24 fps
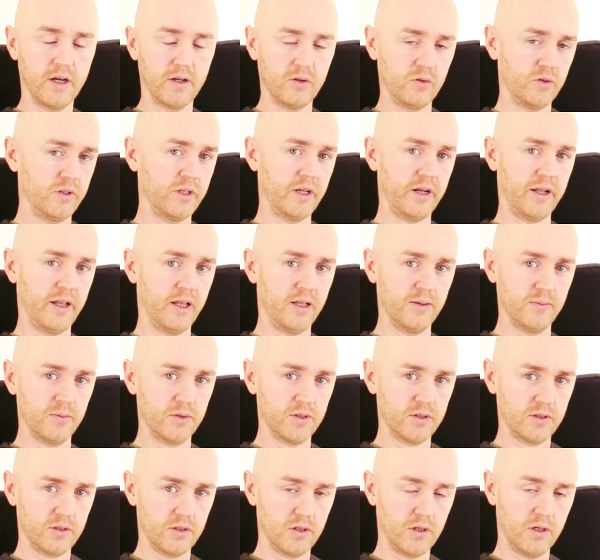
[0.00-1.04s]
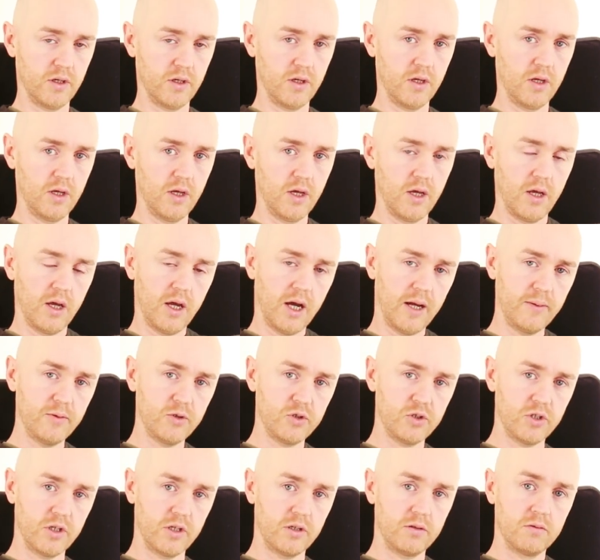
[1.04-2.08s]
I think that helps. I'm
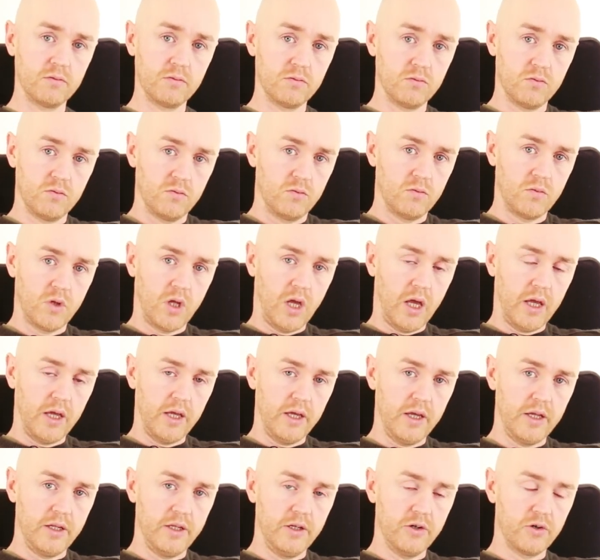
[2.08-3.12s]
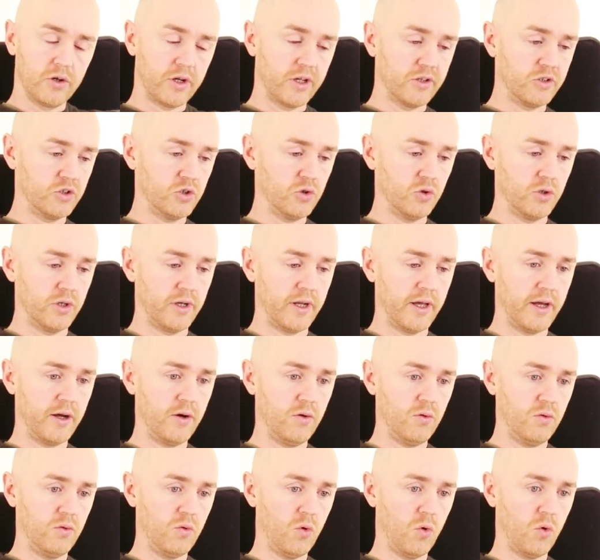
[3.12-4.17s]
just saying, it either gets done
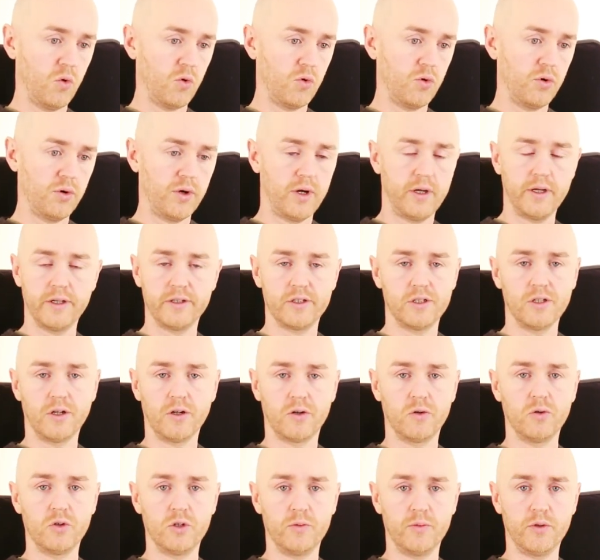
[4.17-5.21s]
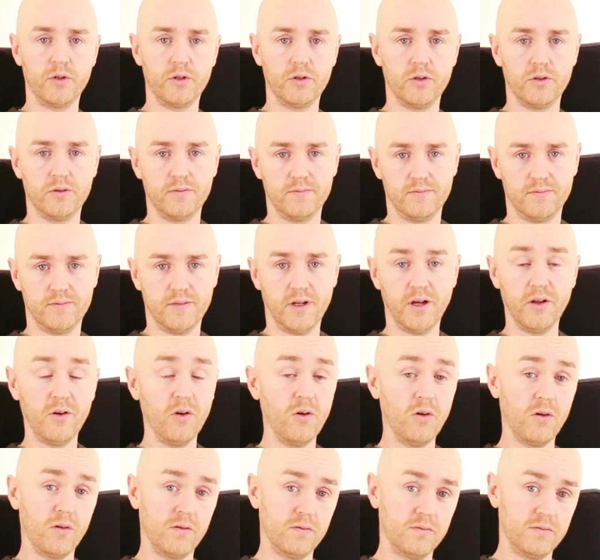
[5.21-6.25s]
now or it's not going to be done at
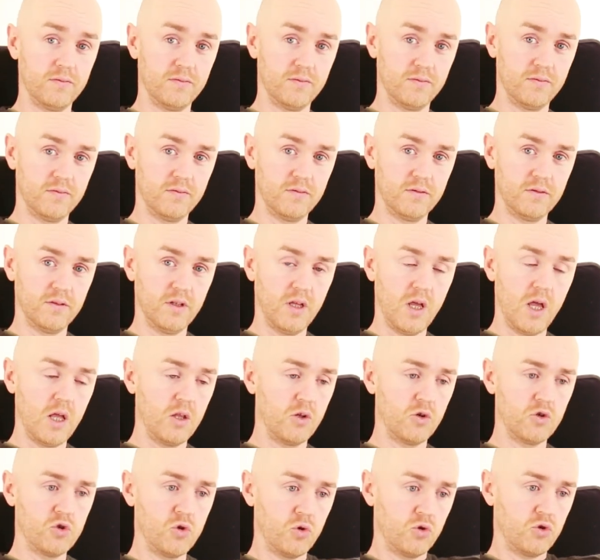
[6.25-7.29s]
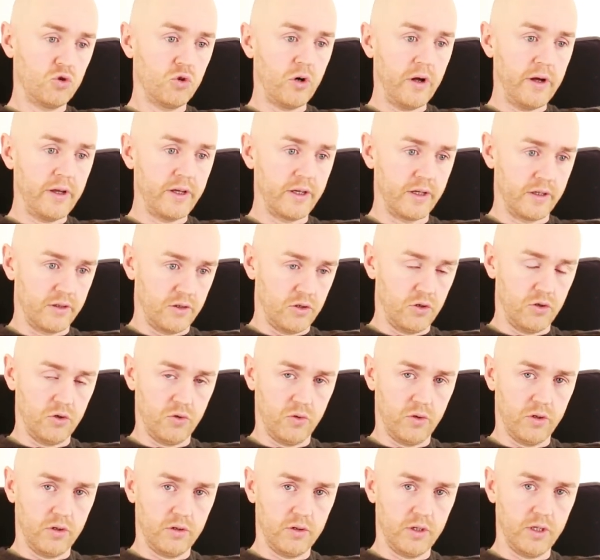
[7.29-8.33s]
all. There's no trying to
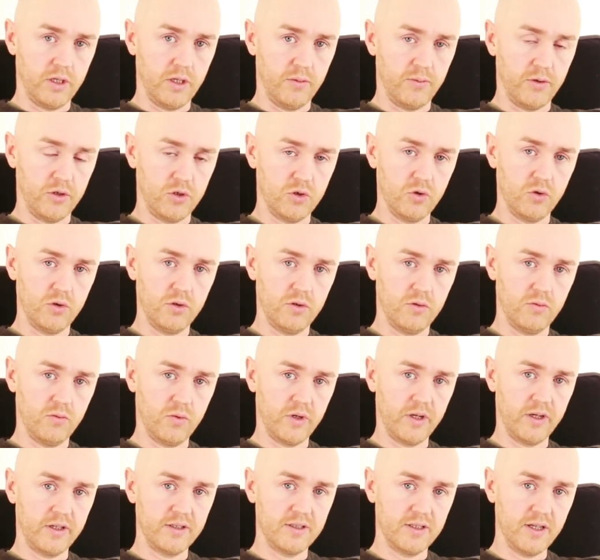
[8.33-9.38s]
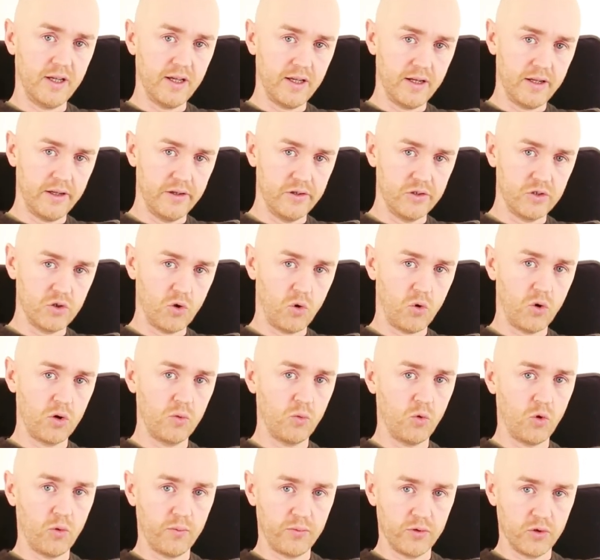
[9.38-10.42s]
do it. It'll be done when I say it is, or it
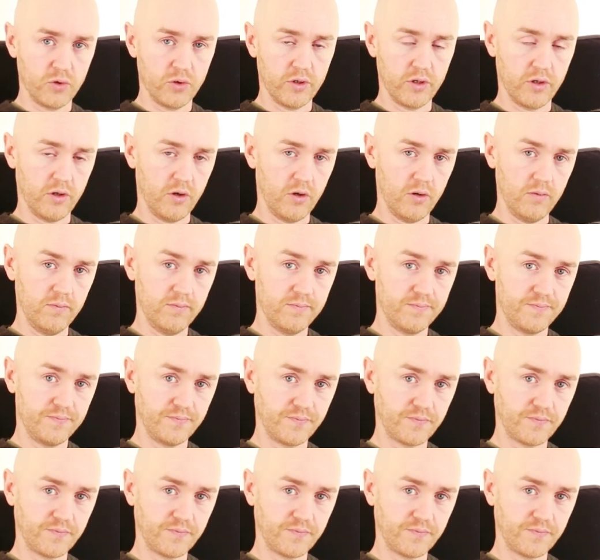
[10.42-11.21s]
won't be done at all.